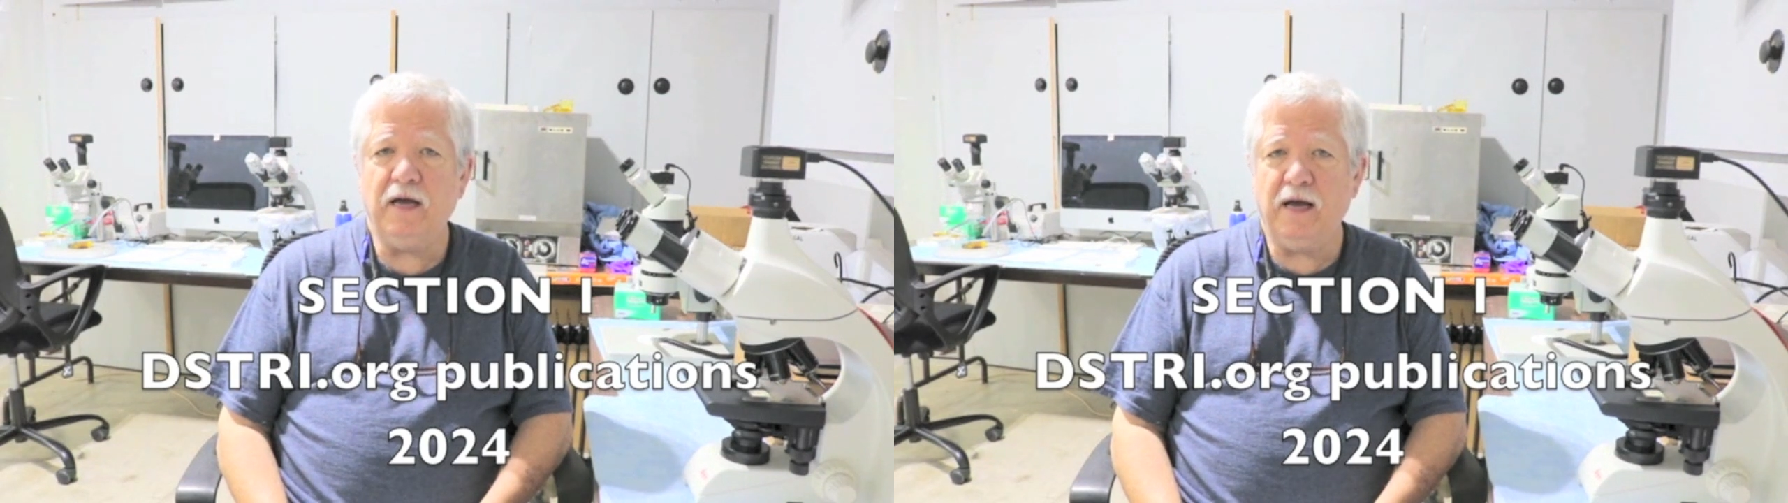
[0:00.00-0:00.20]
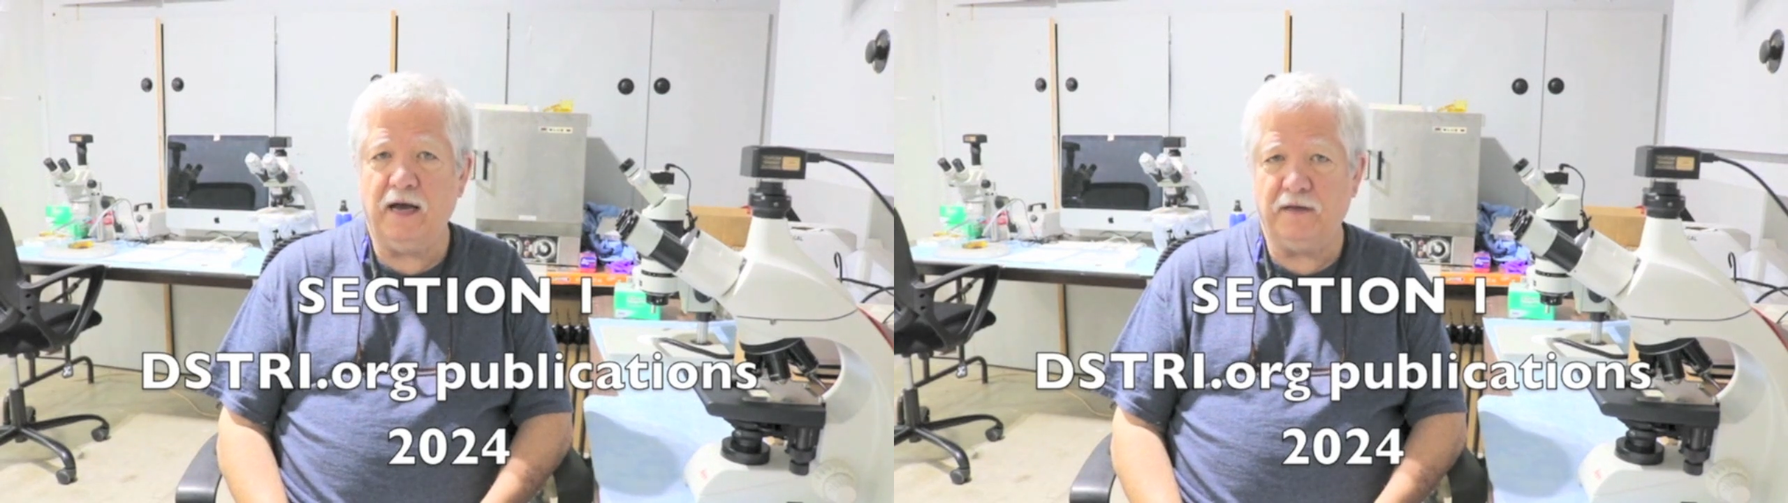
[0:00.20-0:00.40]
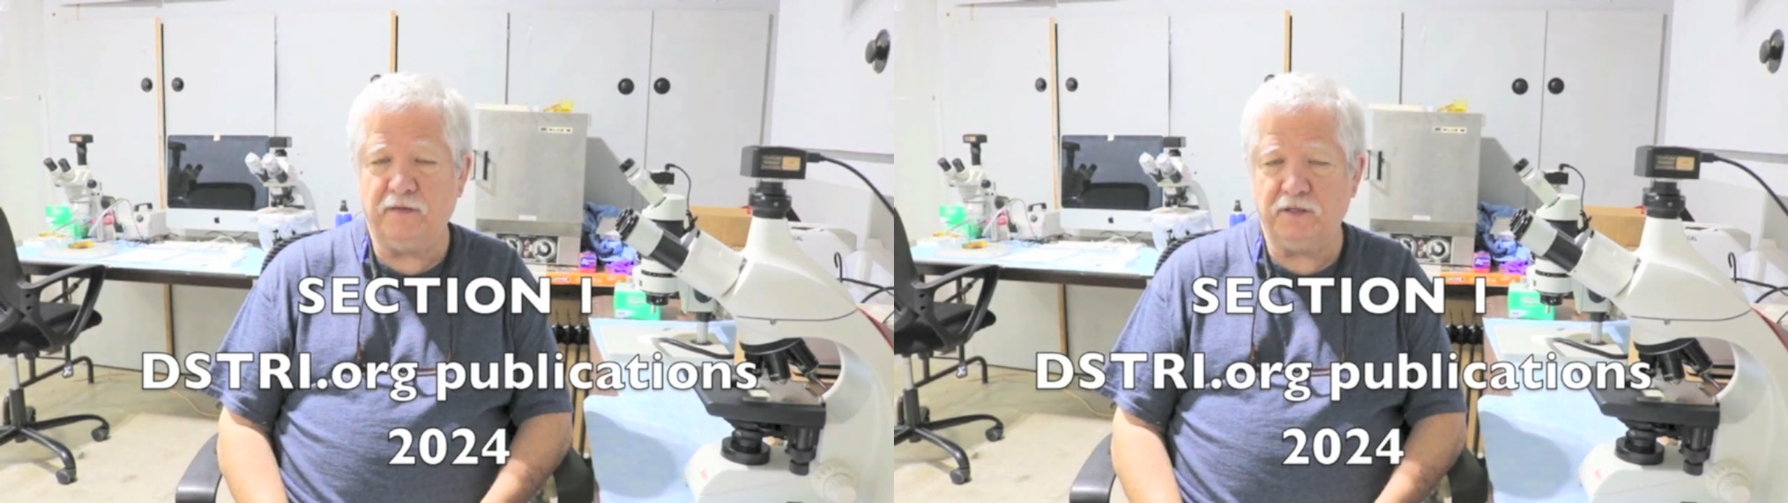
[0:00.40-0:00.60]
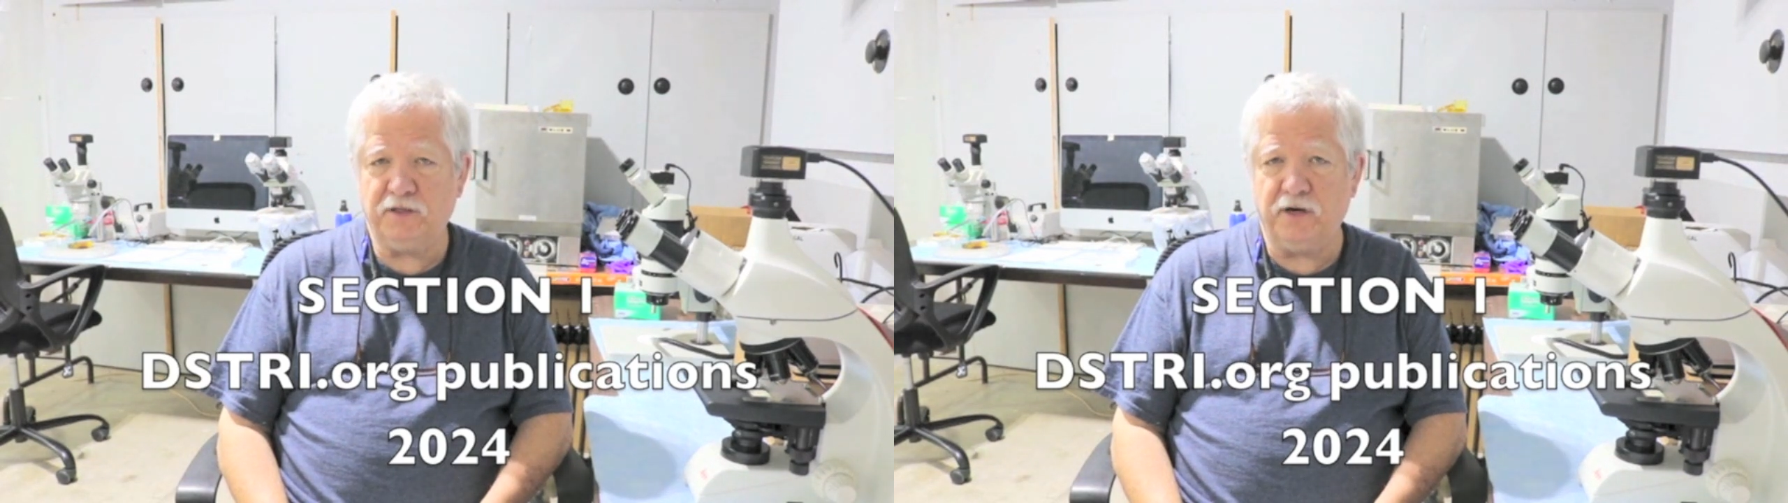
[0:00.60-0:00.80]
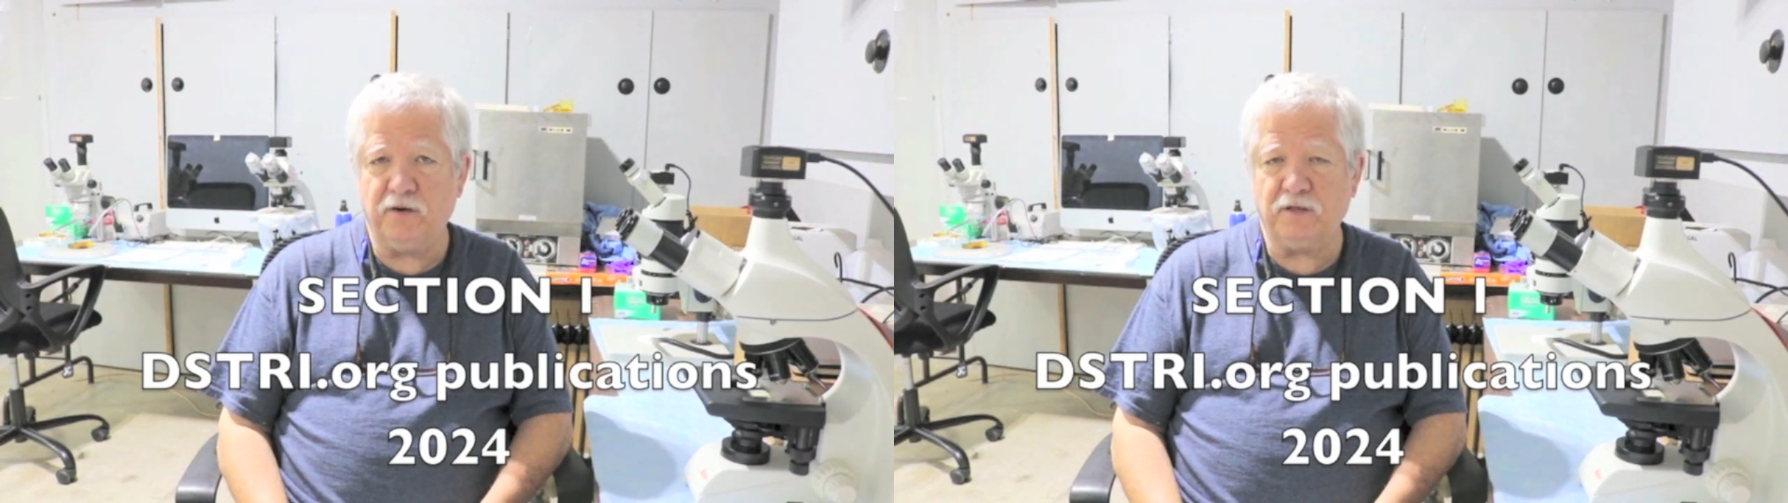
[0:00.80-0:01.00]
had
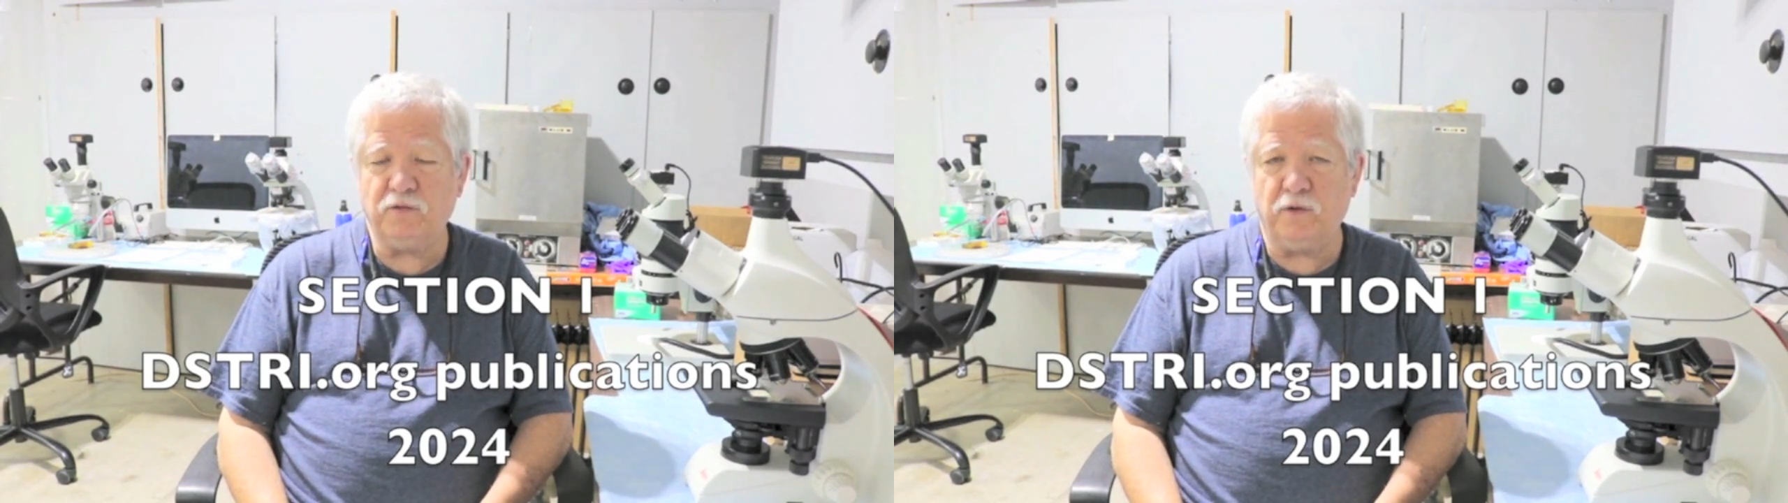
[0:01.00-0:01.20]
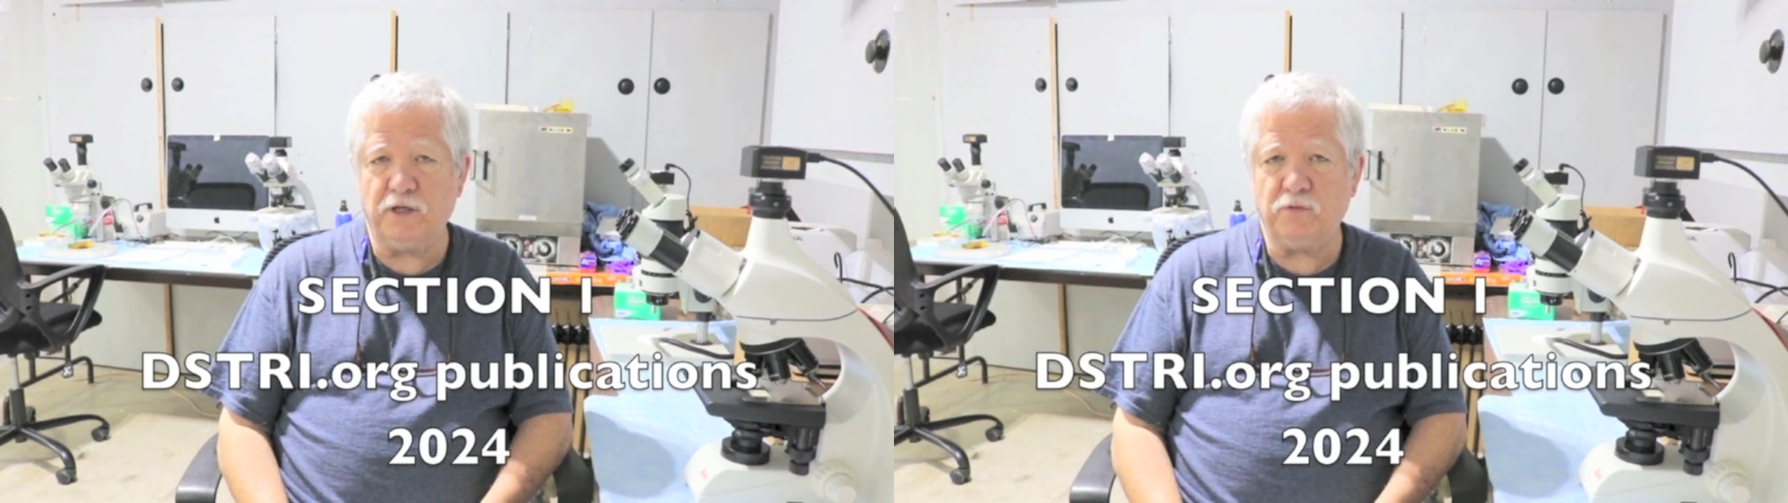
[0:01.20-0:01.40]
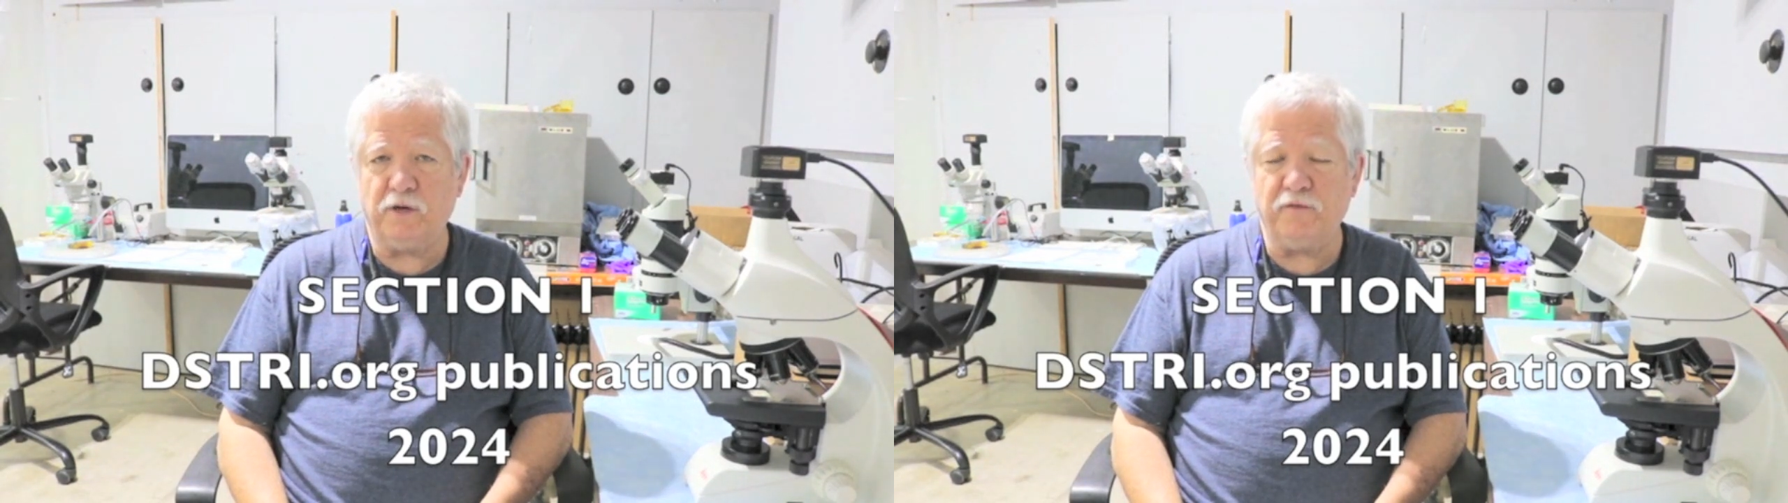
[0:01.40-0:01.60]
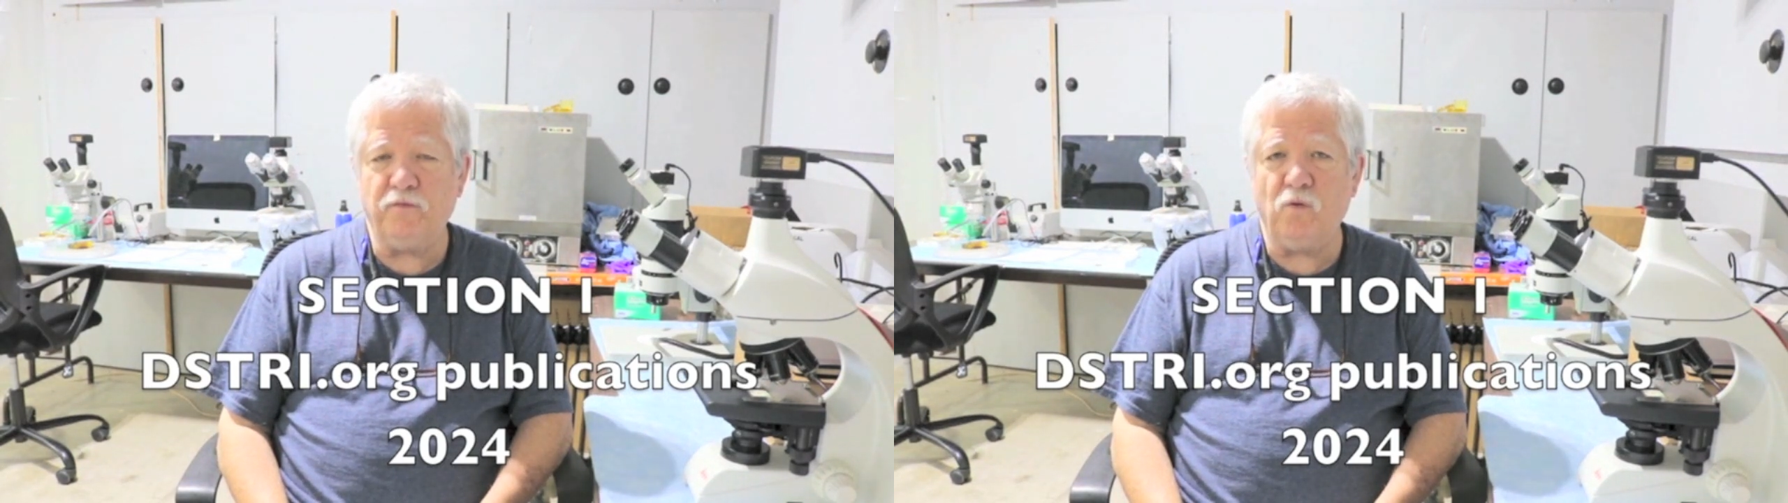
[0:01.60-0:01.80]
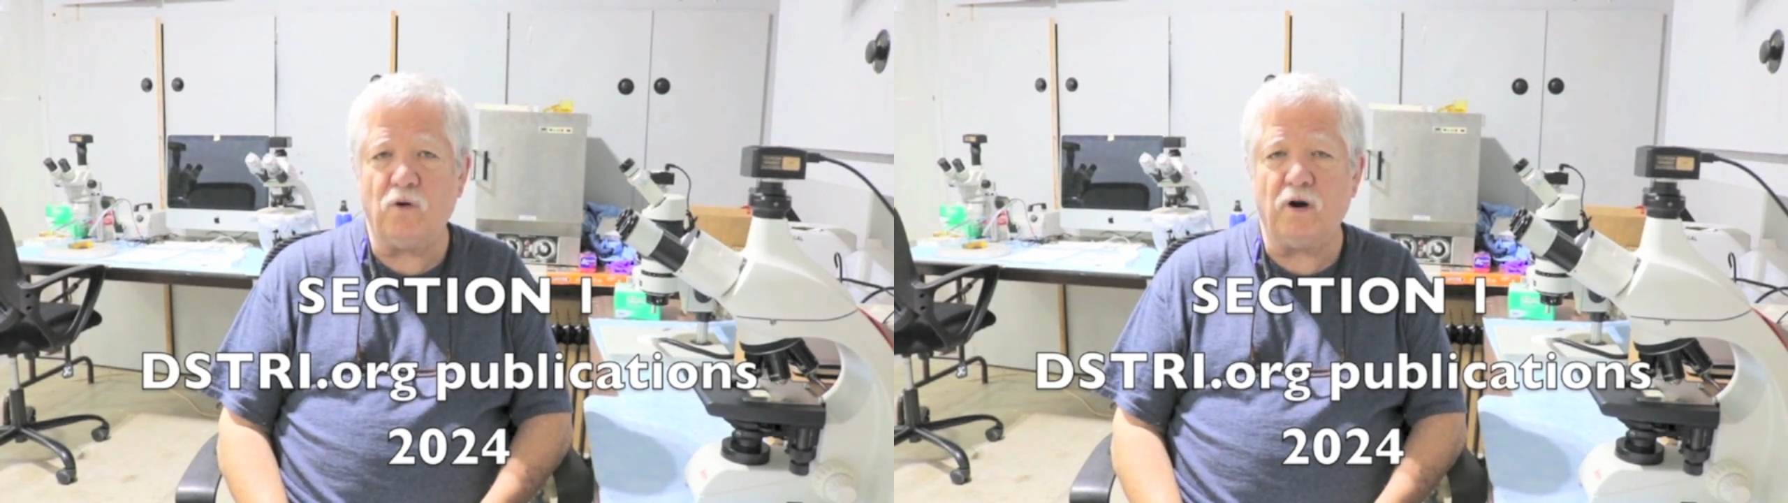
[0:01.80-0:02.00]
this year in
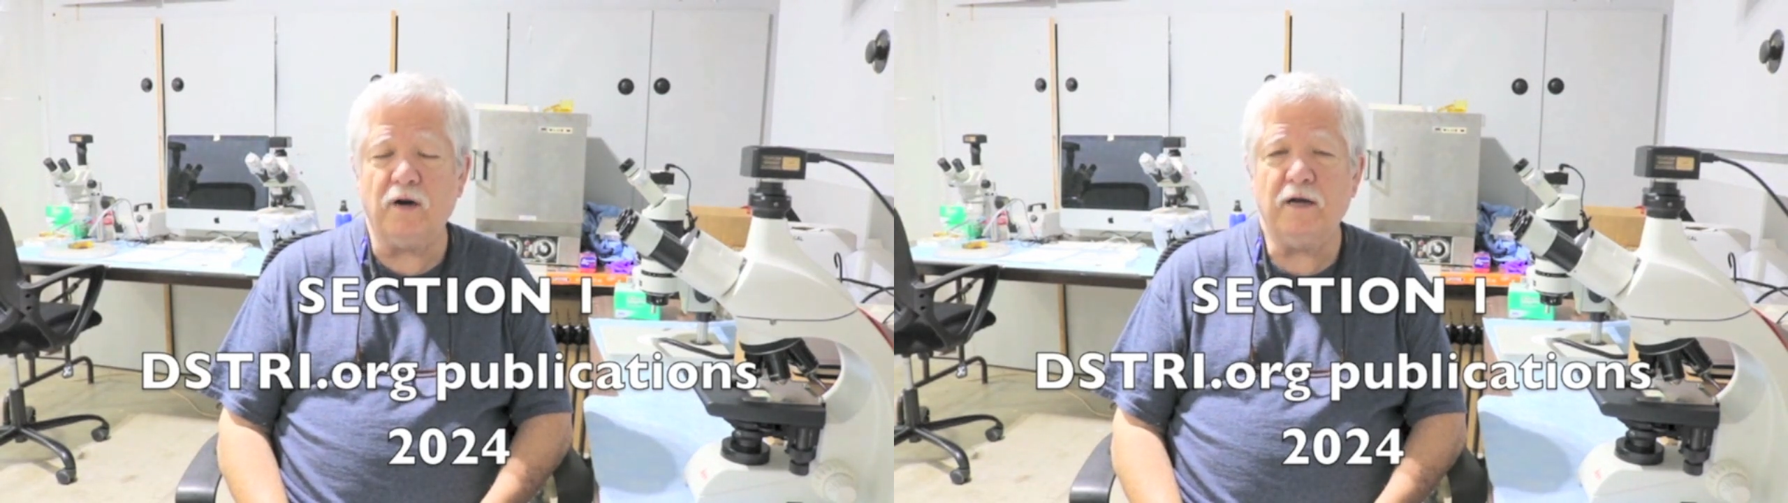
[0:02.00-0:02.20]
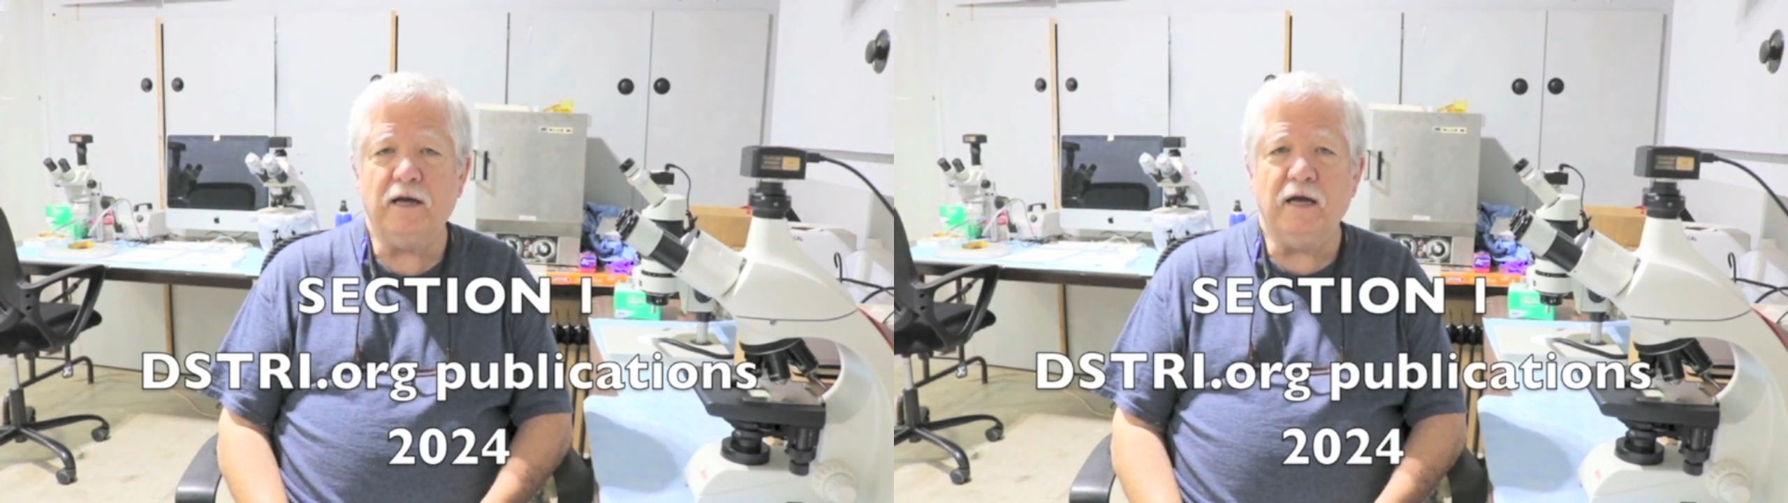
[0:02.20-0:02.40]
2024.